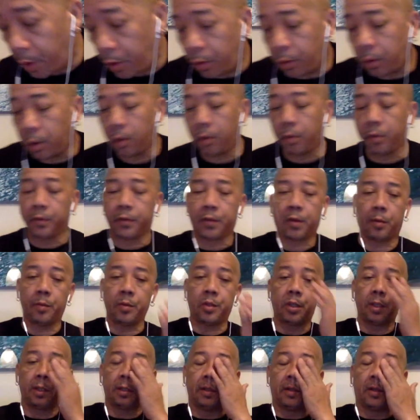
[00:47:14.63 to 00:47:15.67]
our house, come
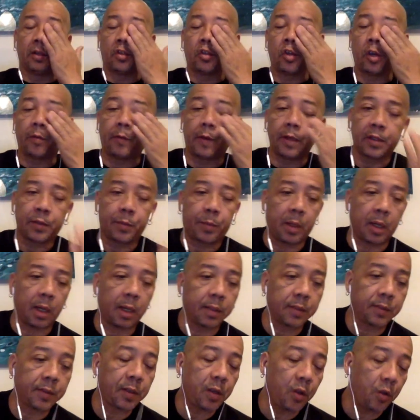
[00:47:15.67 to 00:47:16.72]
chilling. You Trevor
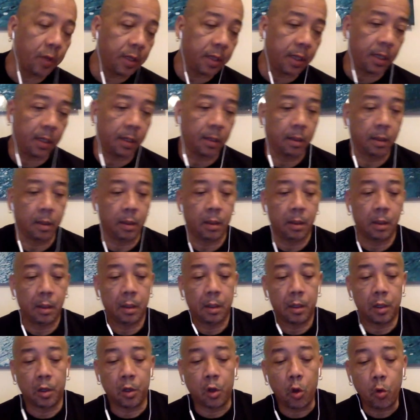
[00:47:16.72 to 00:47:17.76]
Sparks, Sluggy,
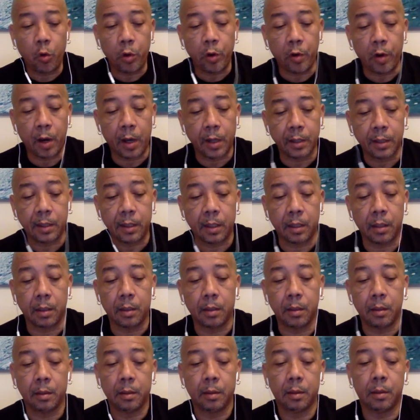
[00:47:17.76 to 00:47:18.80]
Louis Rankin,
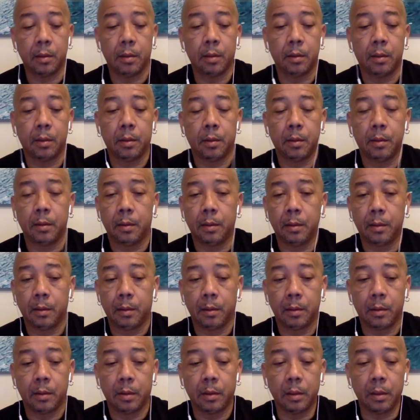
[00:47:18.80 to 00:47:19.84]

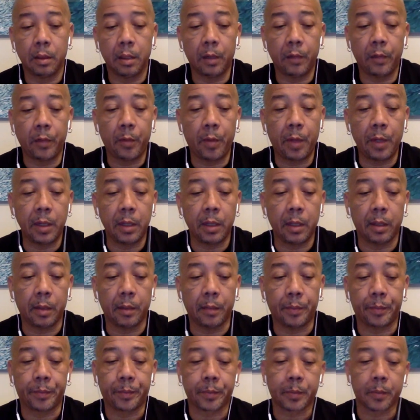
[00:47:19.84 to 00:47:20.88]
everybody.
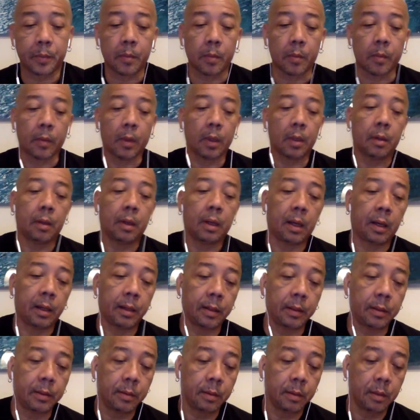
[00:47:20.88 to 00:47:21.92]
Mm-hmm.
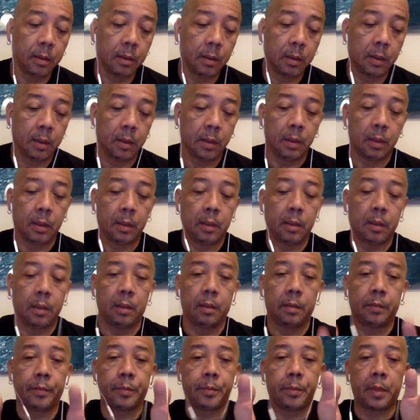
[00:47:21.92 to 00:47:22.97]
And
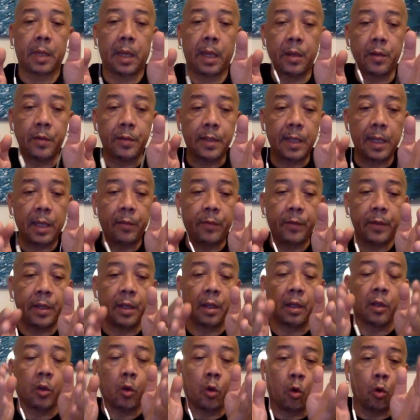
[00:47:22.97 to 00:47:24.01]
I used to live in the,
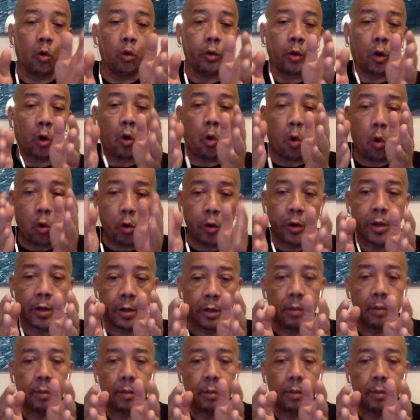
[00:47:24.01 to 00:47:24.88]
the hood